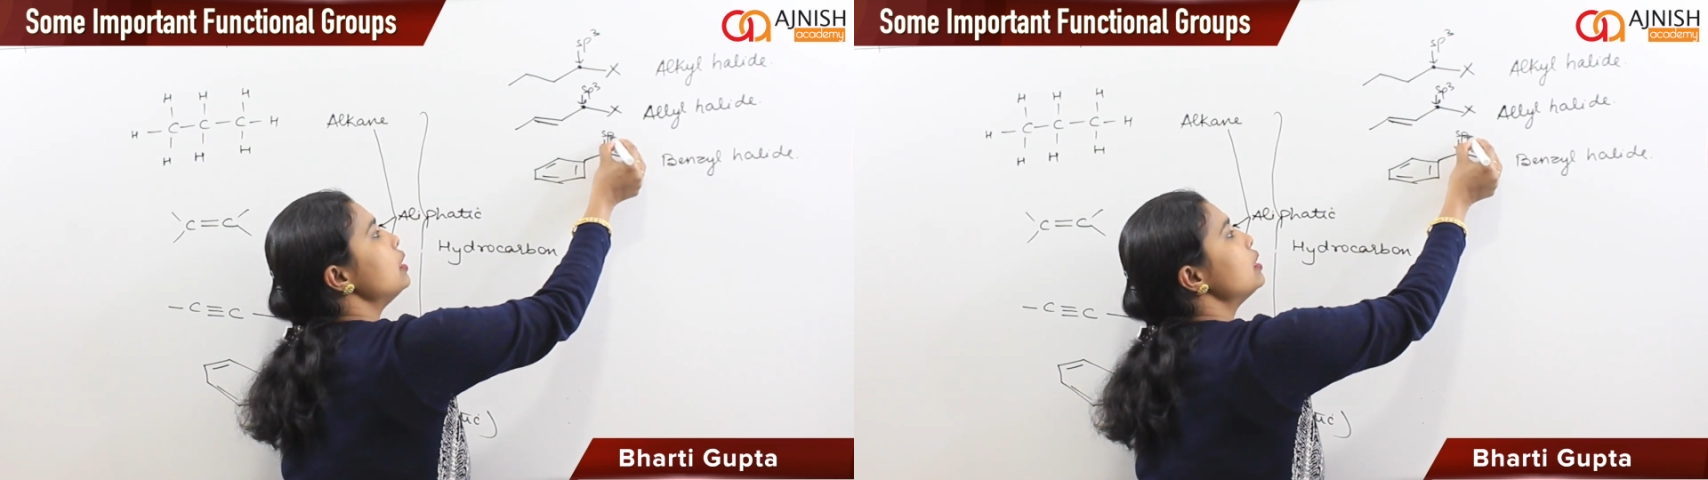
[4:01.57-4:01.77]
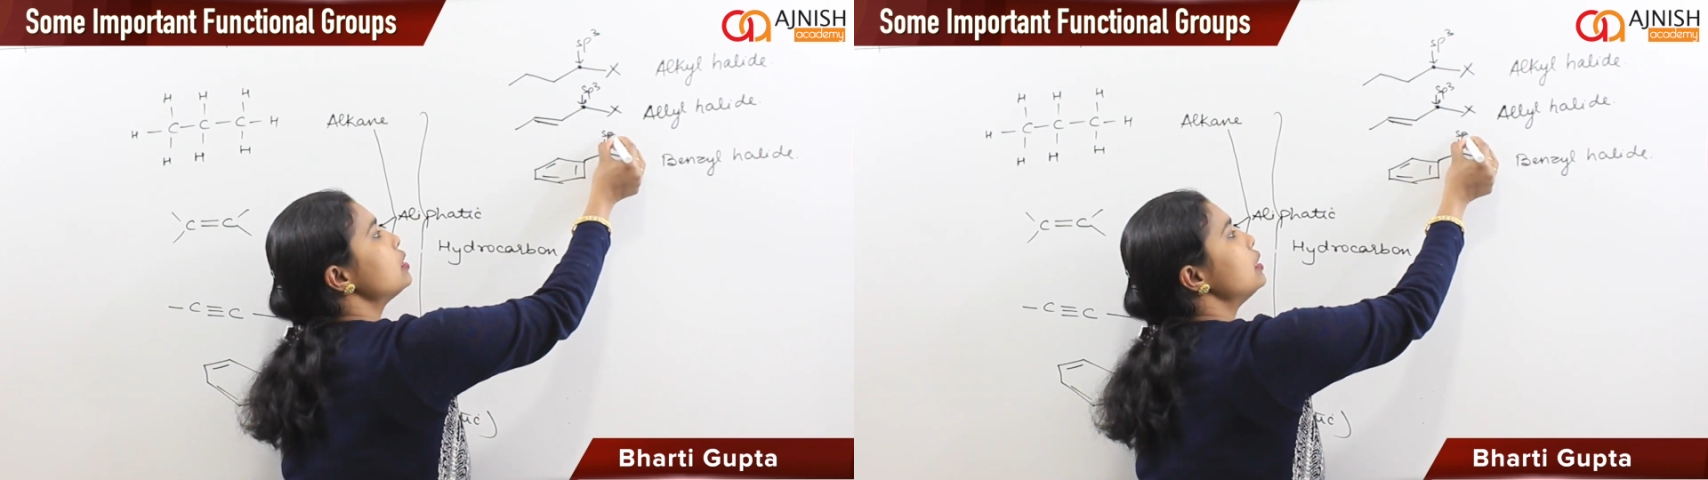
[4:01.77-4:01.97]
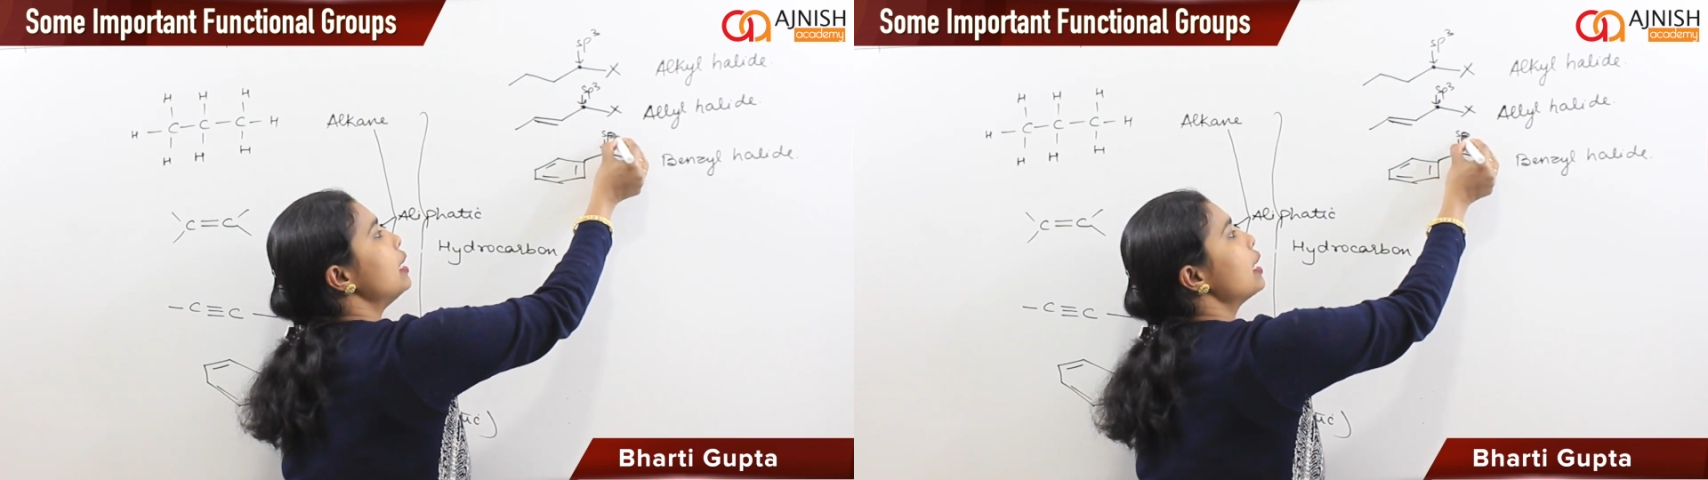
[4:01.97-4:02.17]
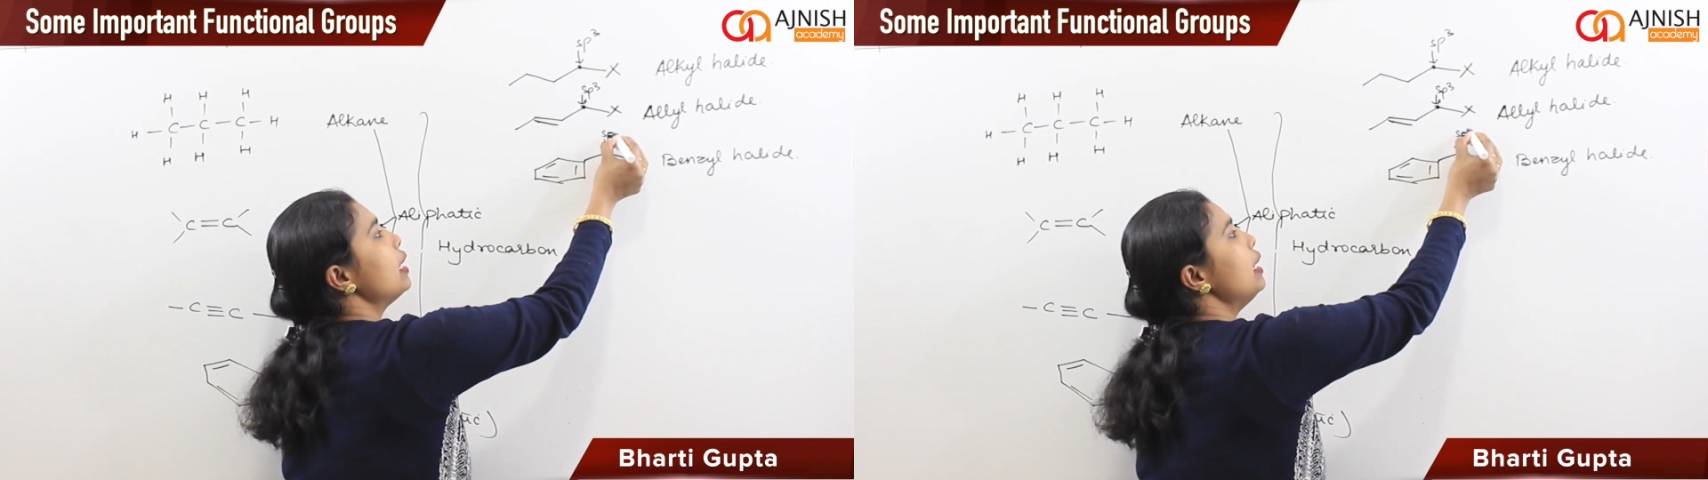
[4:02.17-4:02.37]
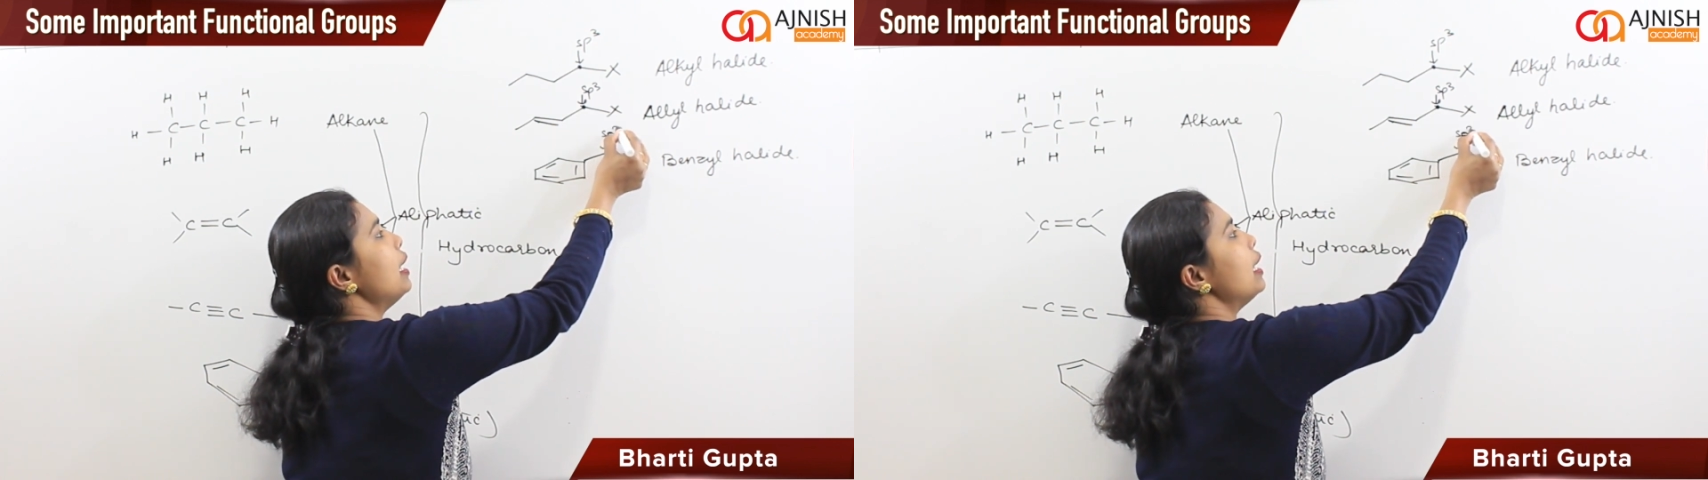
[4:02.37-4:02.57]
is
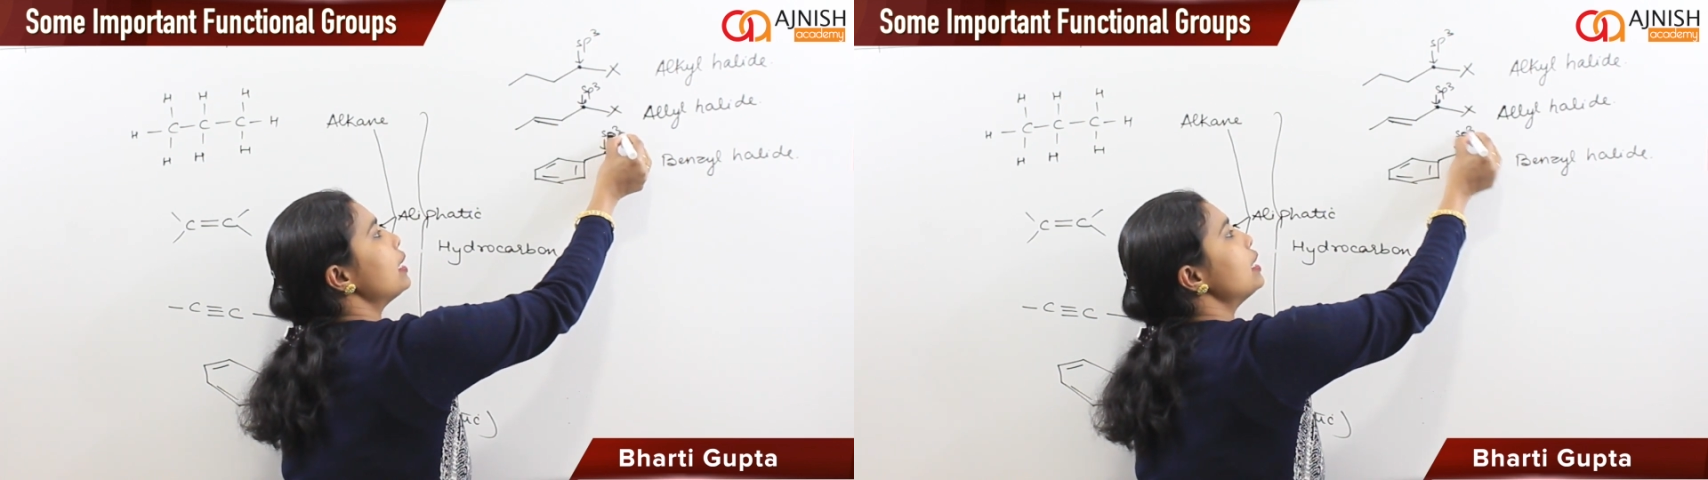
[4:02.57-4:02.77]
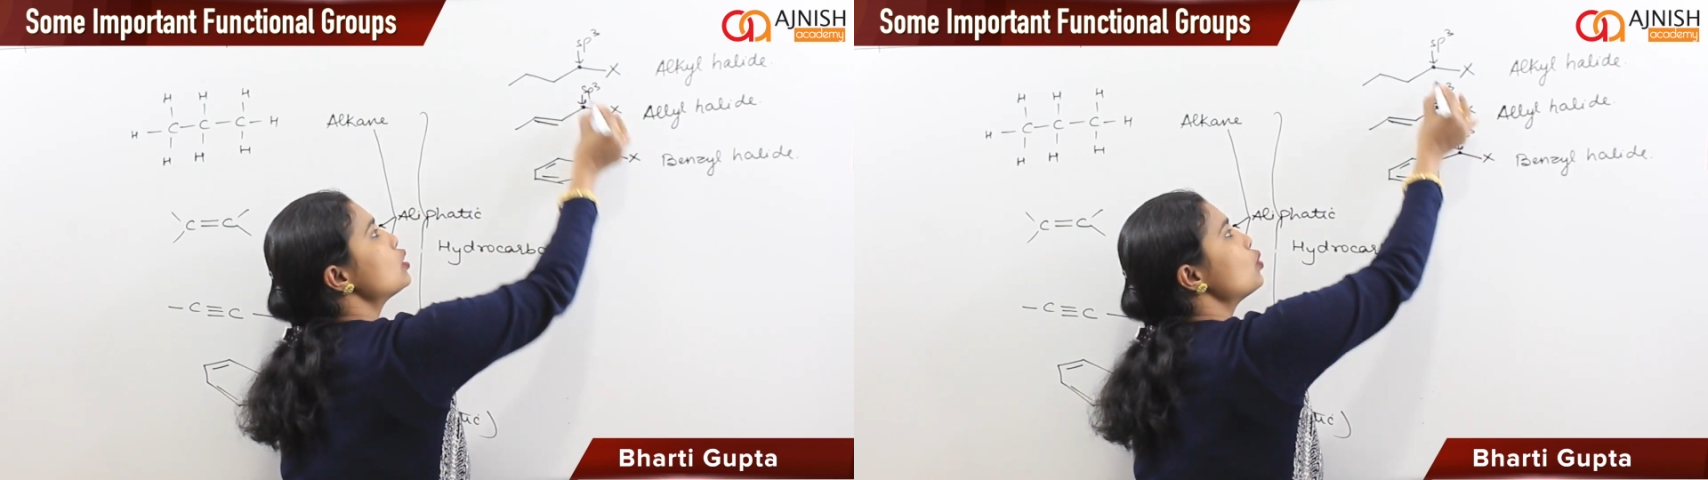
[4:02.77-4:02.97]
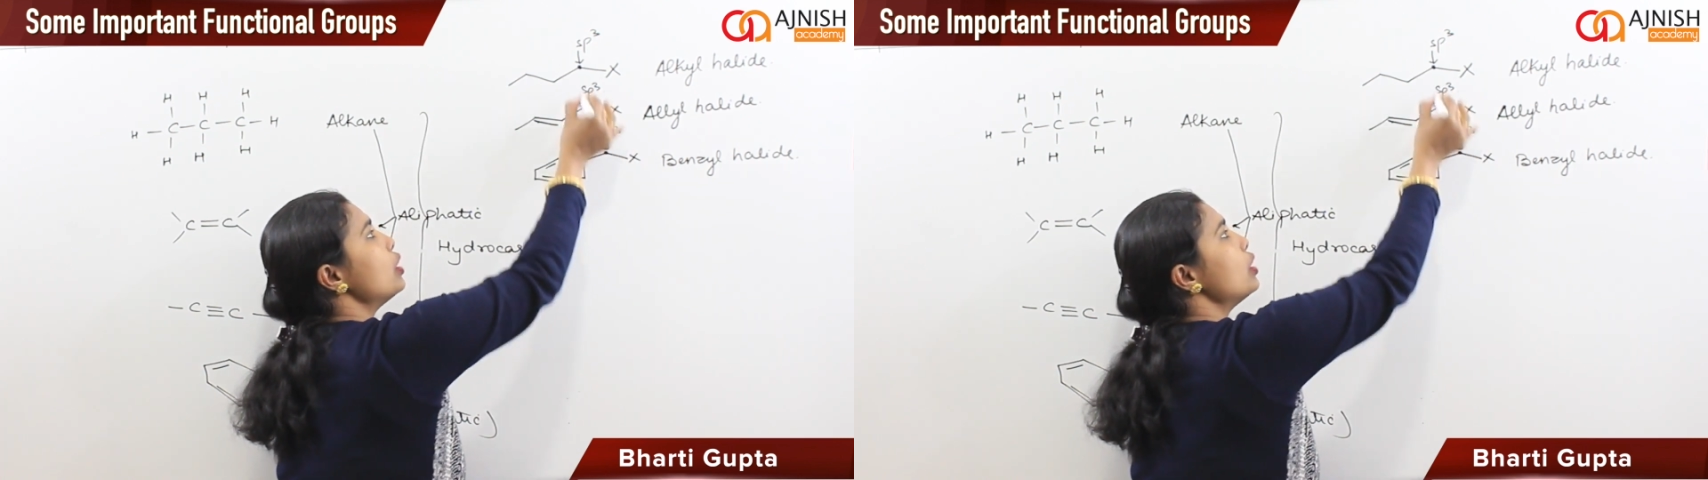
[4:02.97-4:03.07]
directly attached